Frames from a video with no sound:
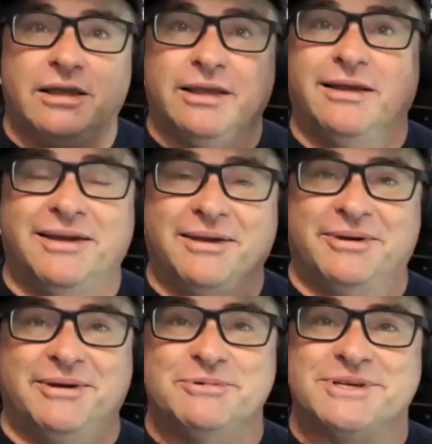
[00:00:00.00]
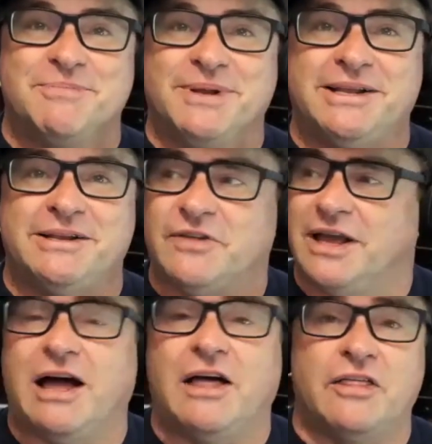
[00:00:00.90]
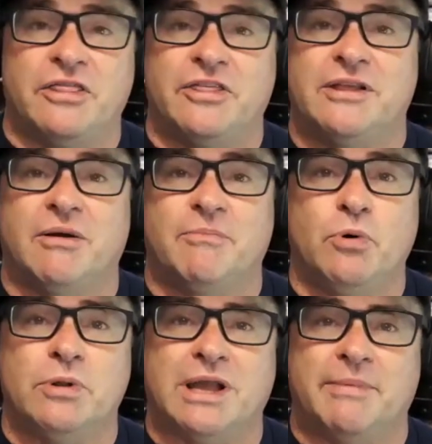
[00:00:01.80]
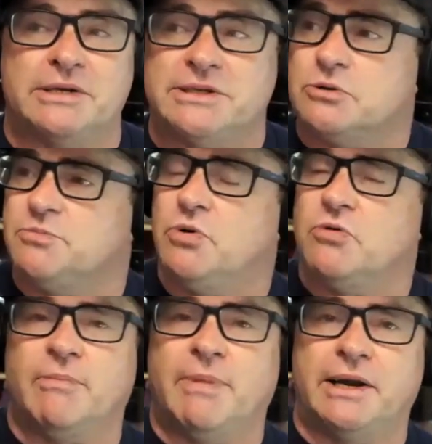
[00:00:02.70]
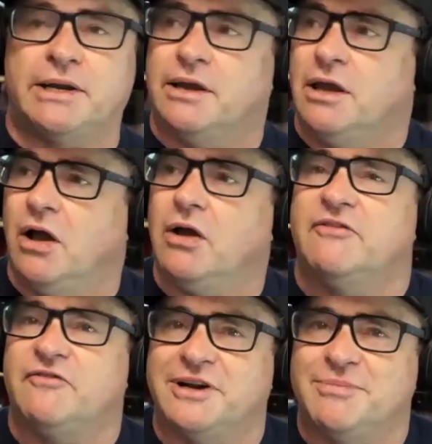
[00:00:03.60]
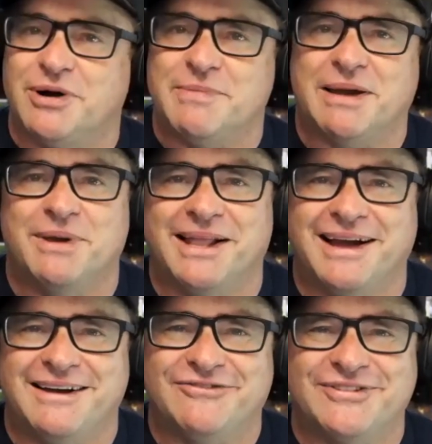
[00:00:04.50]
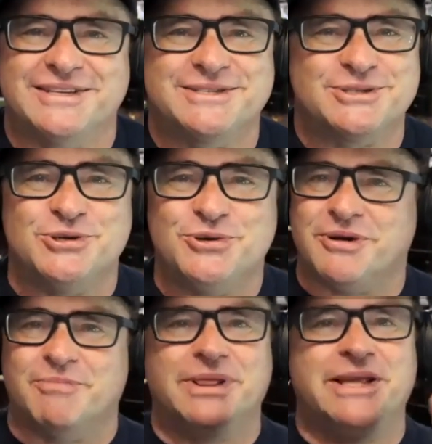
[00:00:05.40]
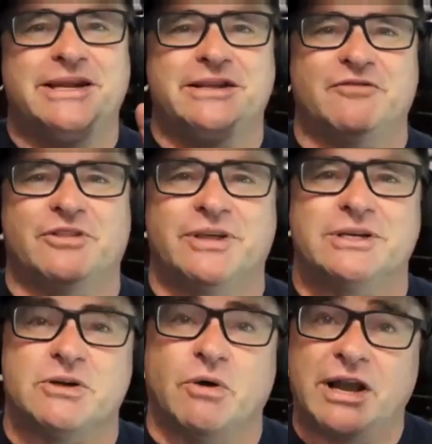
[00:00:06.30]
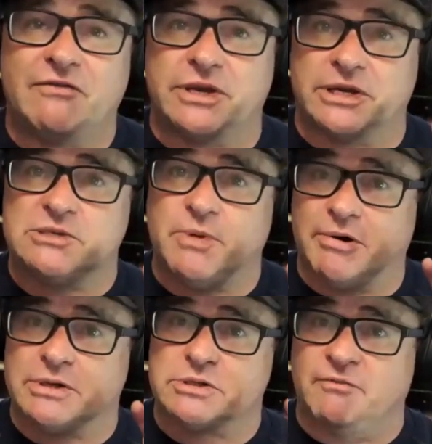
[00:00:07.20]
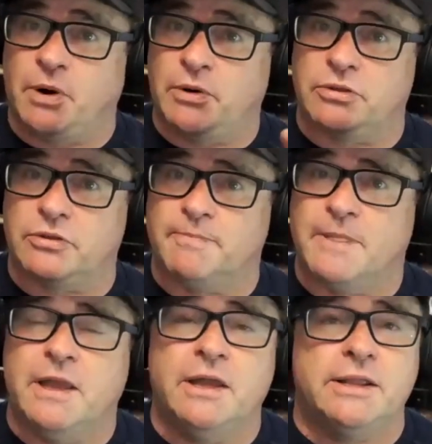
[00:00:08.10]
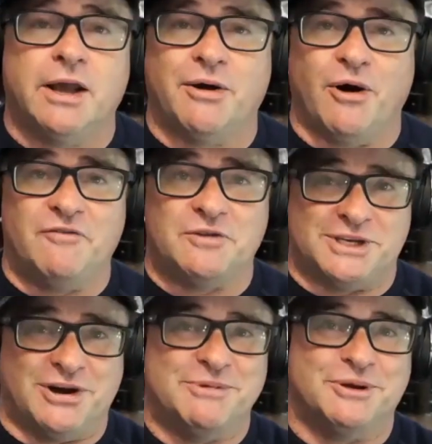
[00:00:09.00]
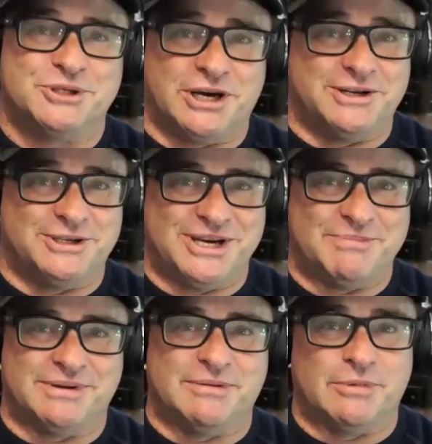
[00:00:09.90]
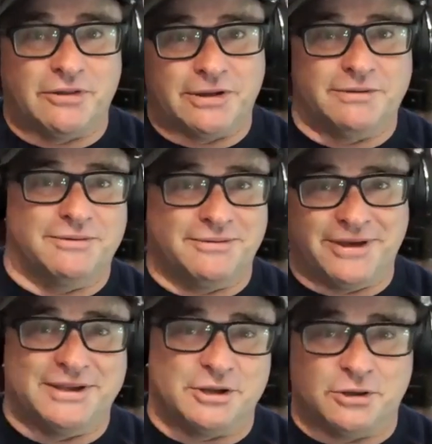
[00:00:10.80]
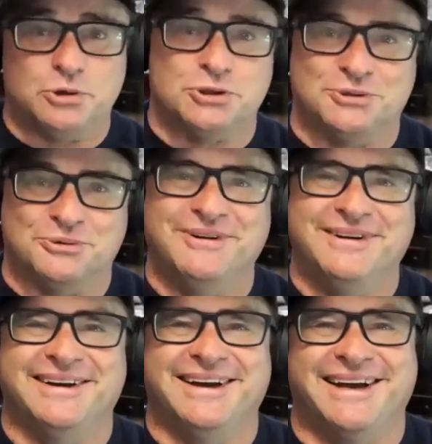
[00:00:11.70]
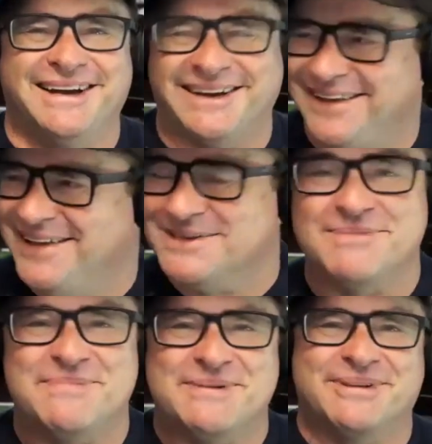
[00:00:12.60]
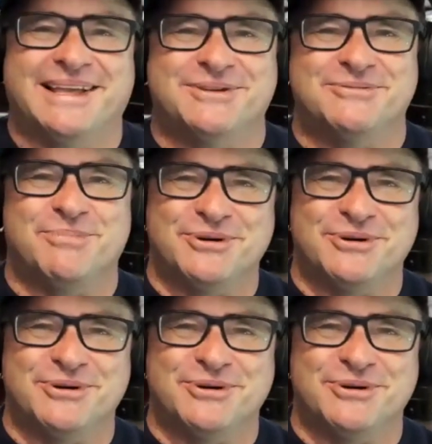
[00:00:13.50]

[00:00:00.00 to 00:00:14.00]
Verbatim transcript: it was completely different. Then Paul came in and said, oh, it's Paul Romhany. Okay, funny boy, make me laugh. It's two completely different things. So I have the experience of both. Now, obviously, I'm not Charlie Chaplin. I'm not that delusional. Some people that do